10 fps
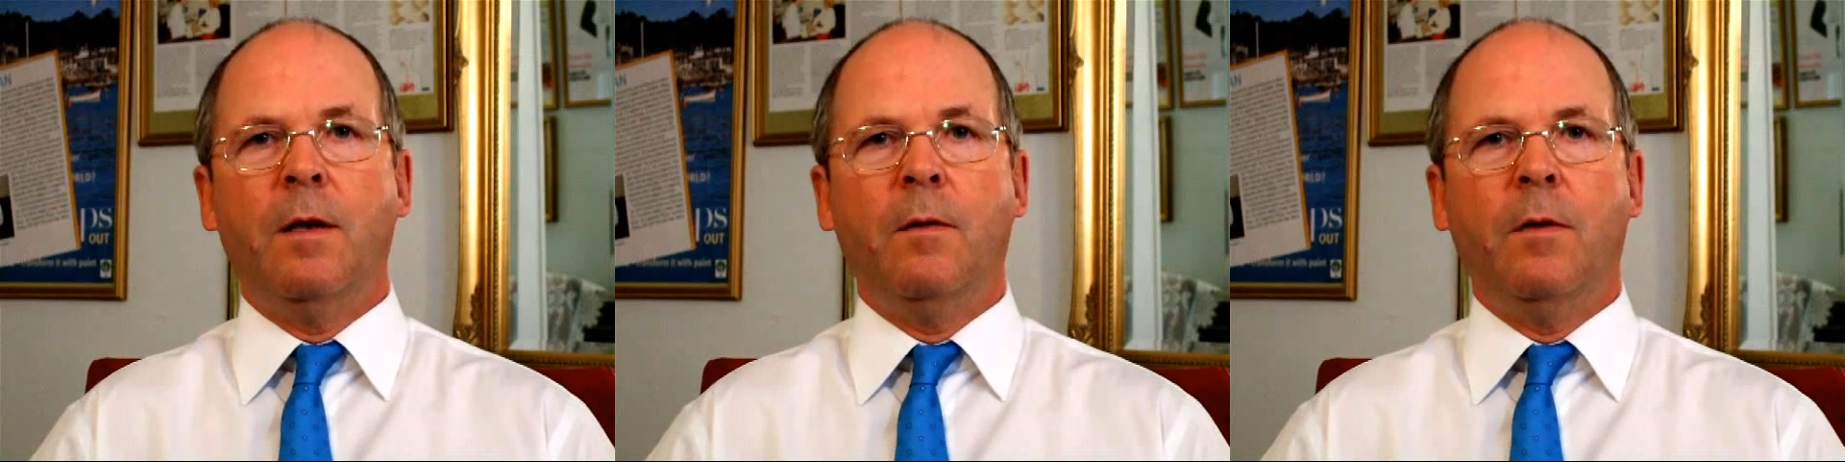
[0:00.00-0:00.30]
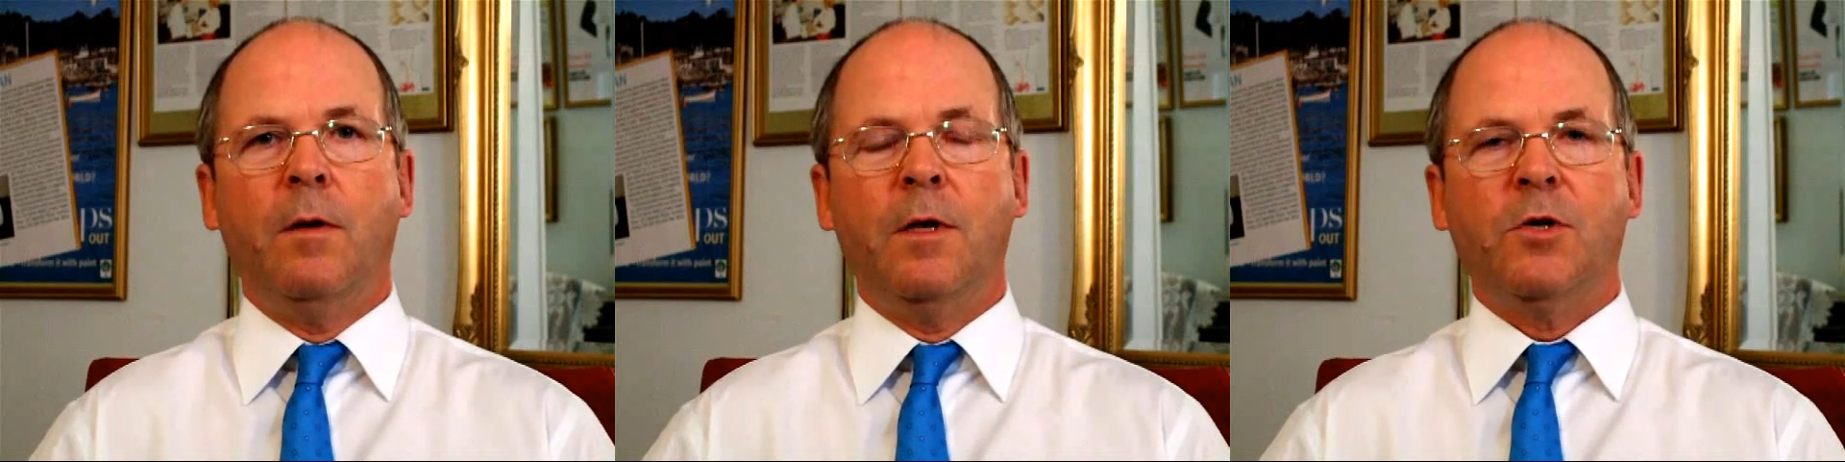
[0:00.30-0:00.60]
and
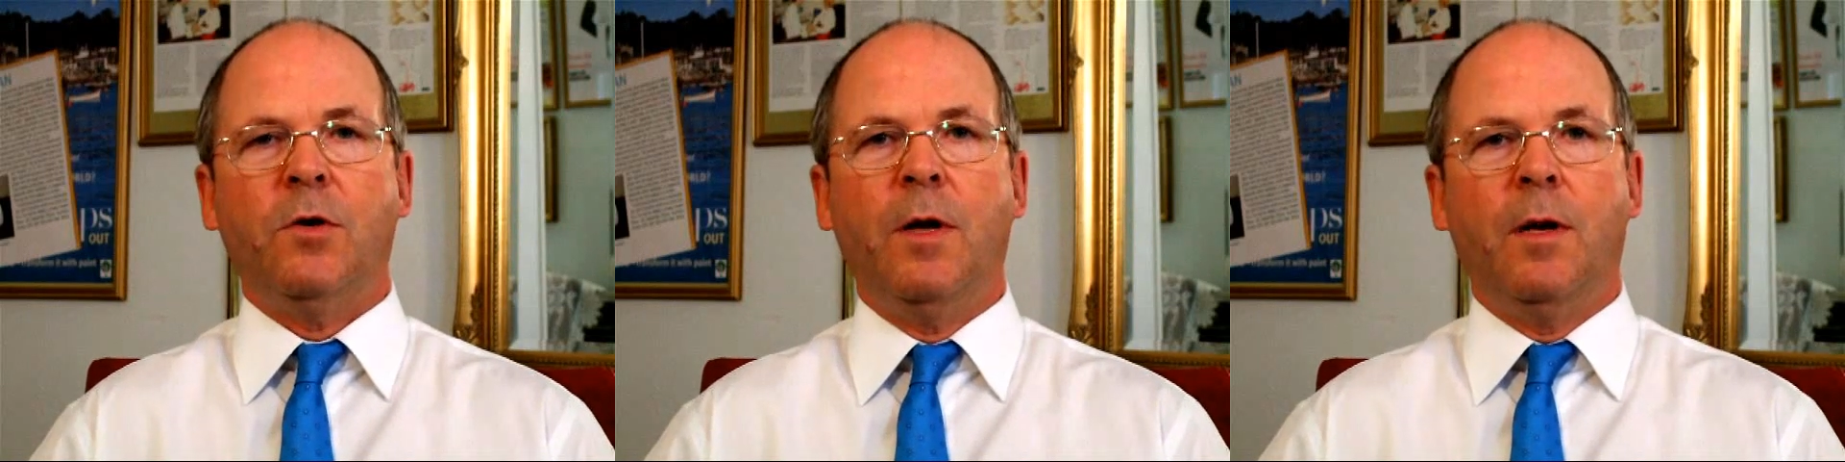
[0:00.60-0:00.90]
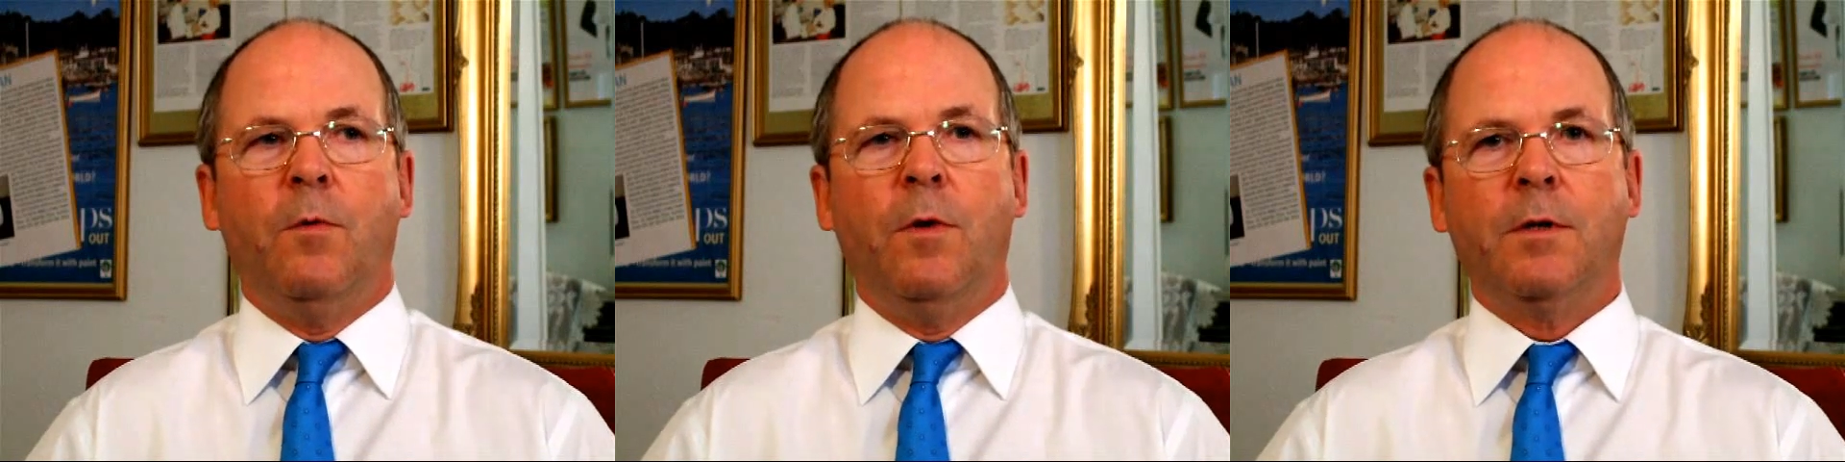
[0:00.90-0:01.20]
on the soil
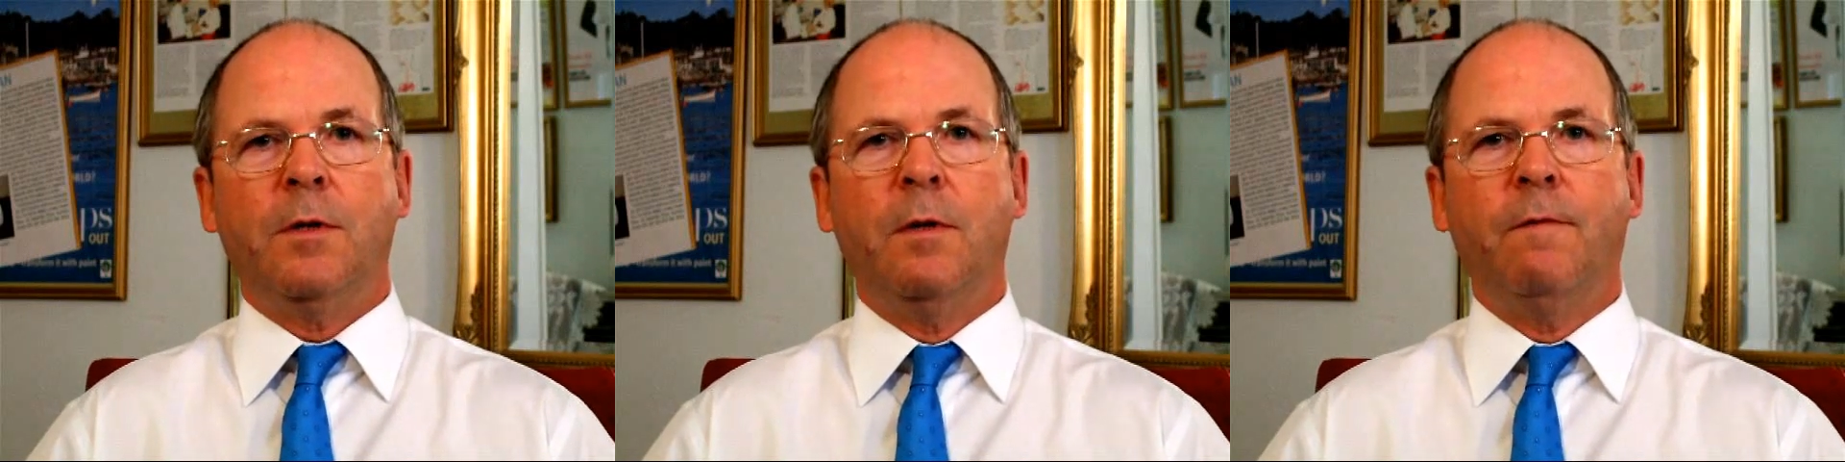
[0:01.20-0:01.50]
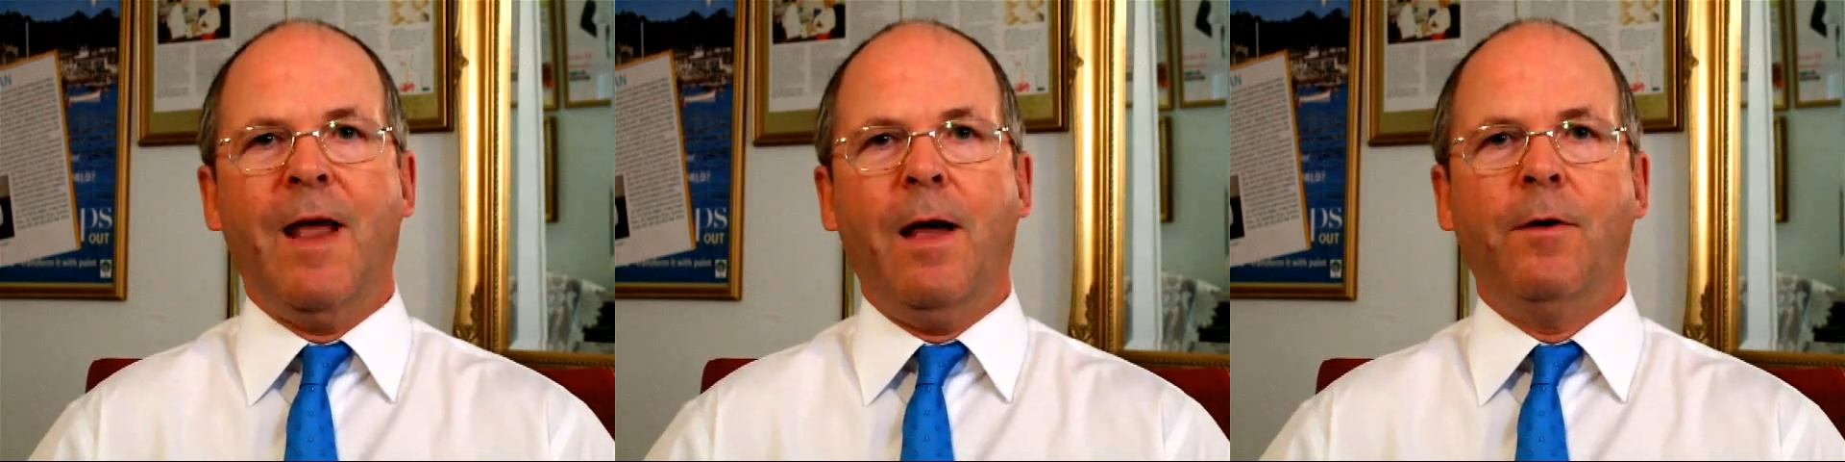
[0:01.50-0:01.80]
it works, into
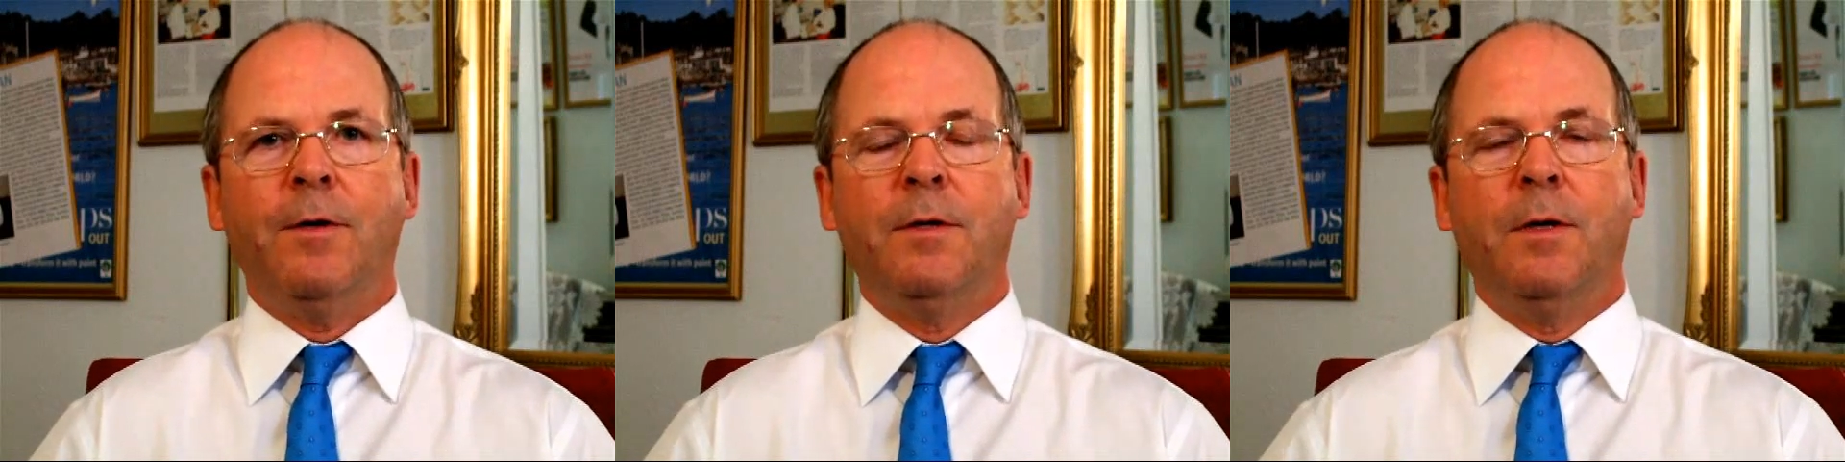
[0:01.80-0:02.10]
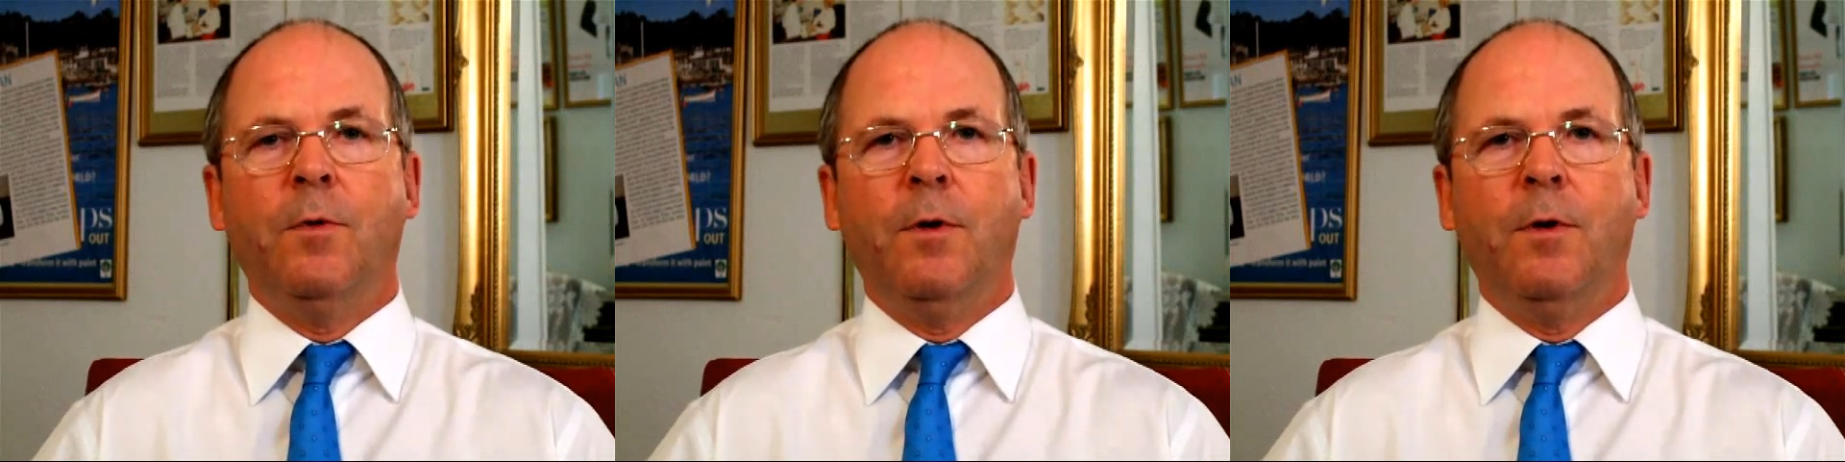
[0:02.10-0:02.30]
flowers it